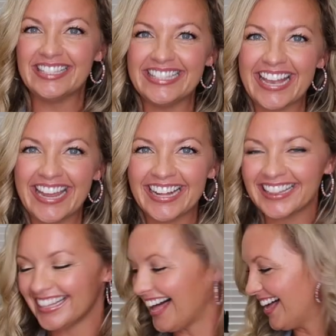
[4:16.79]
Santa
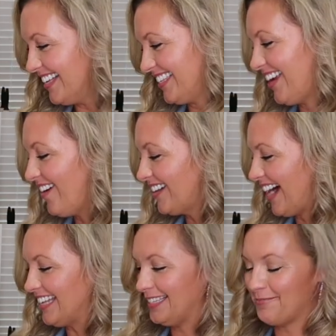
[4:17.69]
Claus and all
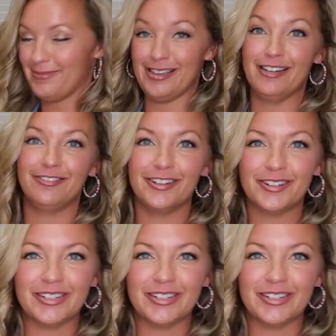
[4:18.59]
kinds of beautiful